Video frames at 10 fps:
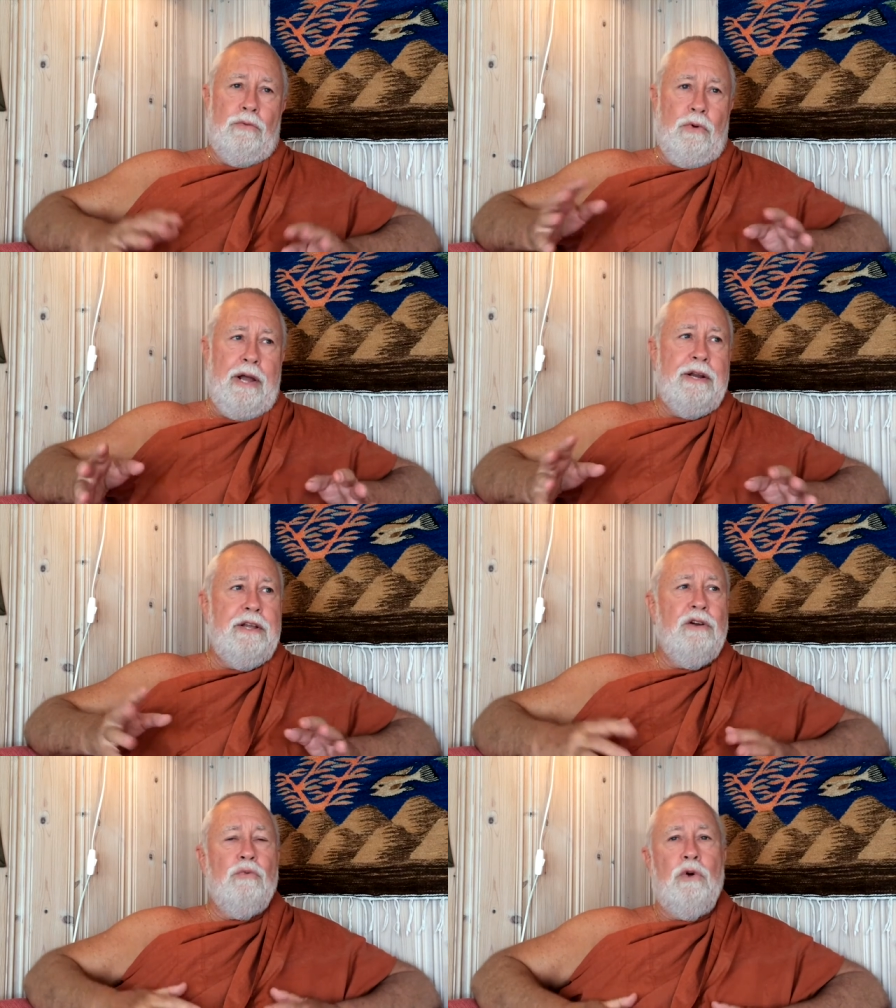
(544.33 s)
right
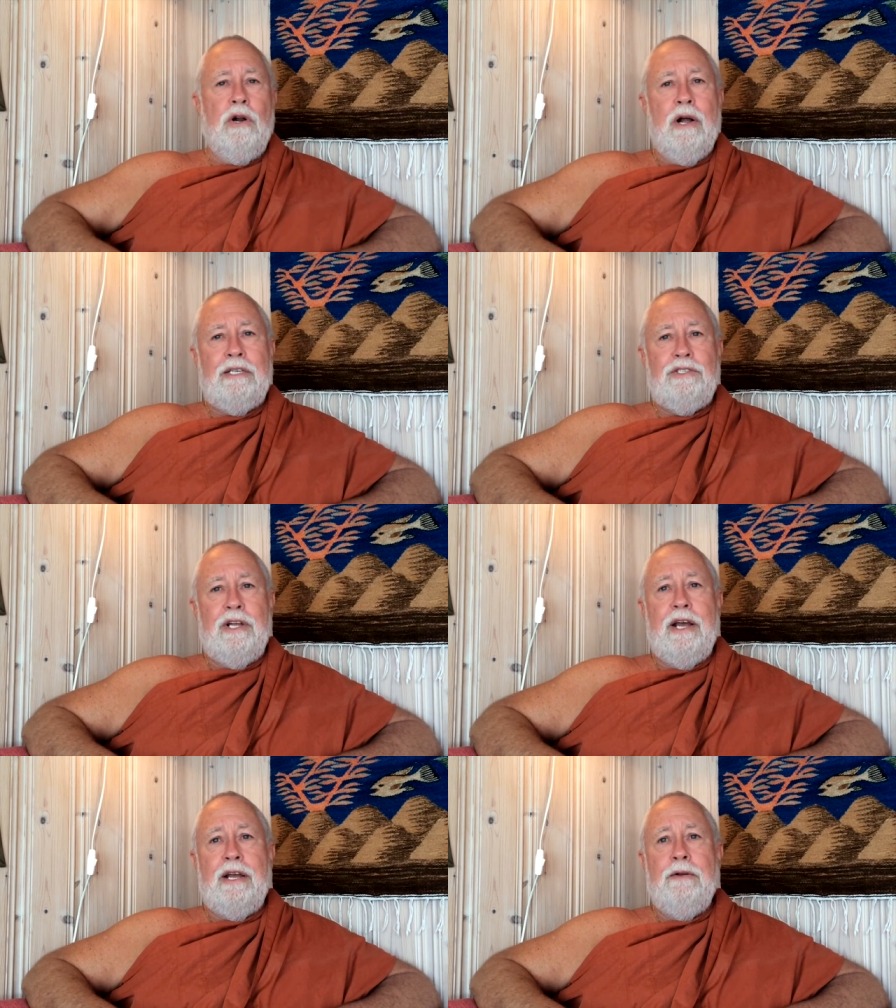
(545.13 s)
here where I
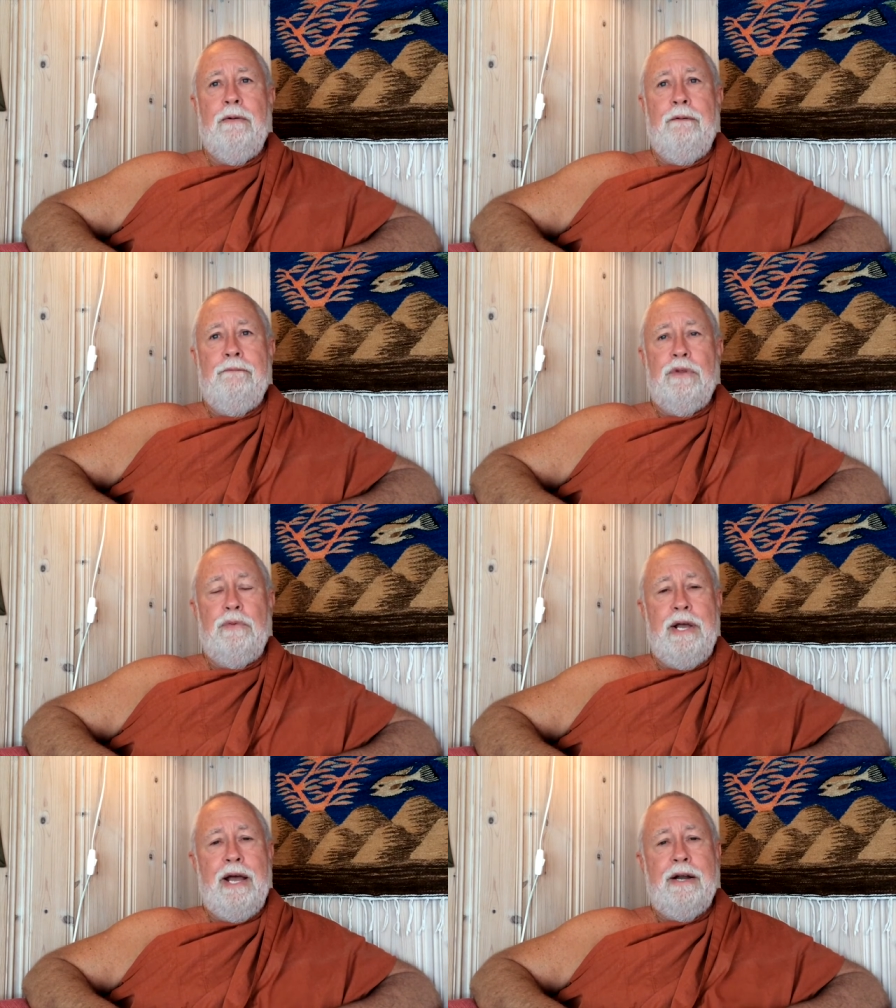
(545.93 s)
stay,
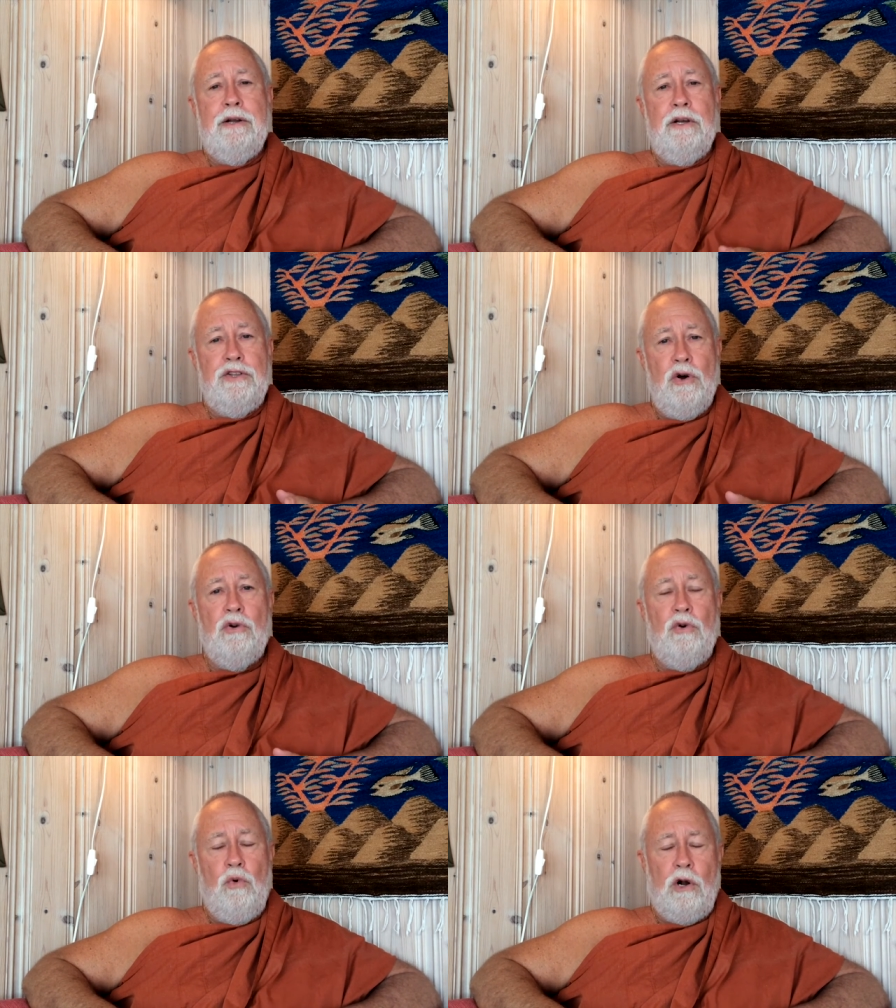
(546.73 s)
we had a
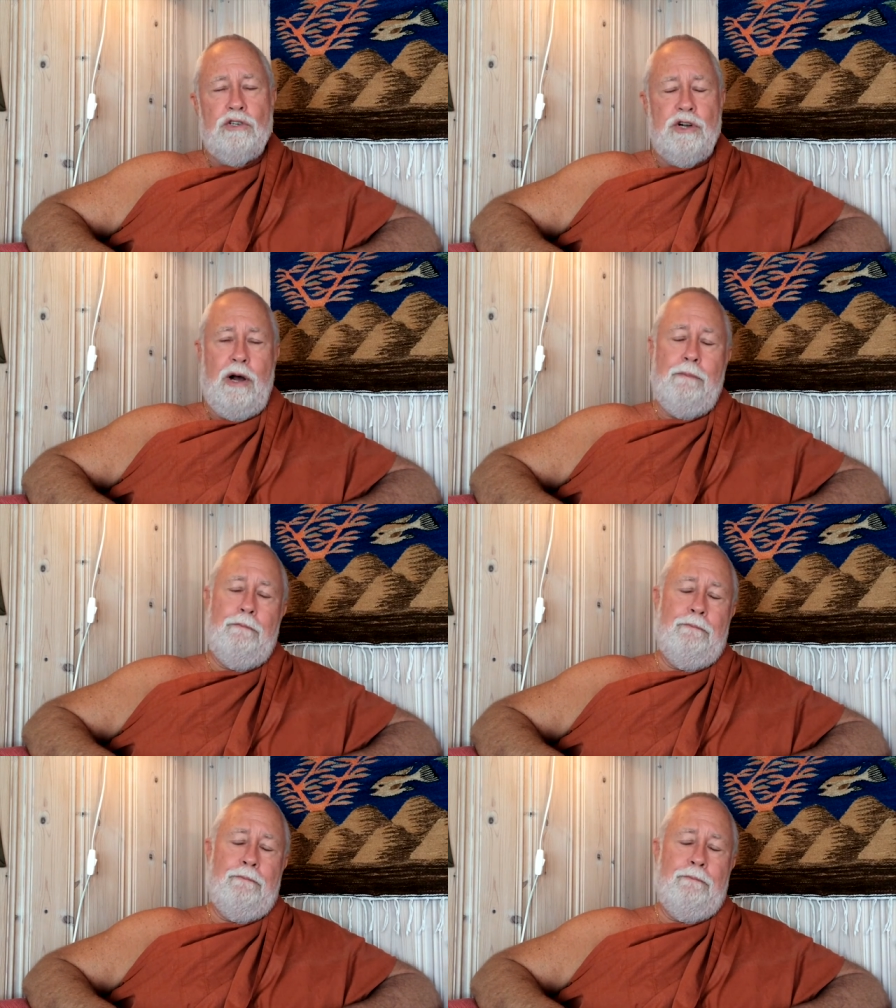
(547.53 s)
yoga workshop.